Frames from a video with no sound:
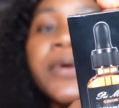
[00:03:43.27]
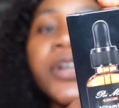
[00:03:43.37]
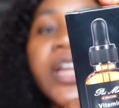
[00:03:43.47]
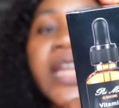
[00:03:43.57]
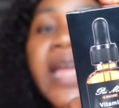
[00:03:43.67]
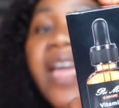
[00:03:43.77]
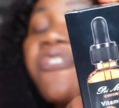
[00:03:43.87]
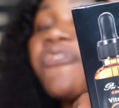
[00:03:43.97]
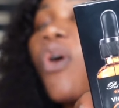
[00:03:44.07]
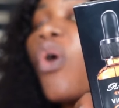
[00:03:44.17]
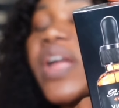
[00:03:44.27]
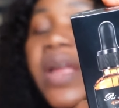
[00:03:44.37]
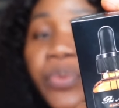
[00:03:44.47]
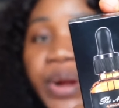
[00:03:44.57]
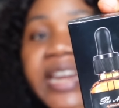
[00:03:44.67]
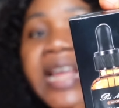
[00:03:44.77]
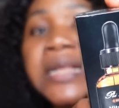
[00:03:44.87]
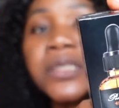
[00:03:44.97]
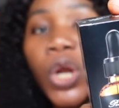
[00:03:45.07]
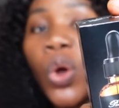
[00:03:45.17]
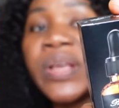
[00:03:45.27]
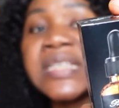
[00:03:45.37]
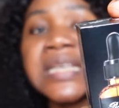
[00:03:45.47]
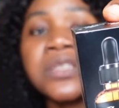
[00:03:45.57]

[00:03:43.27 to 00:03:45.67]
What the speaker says: product here for a radiant glowing skin.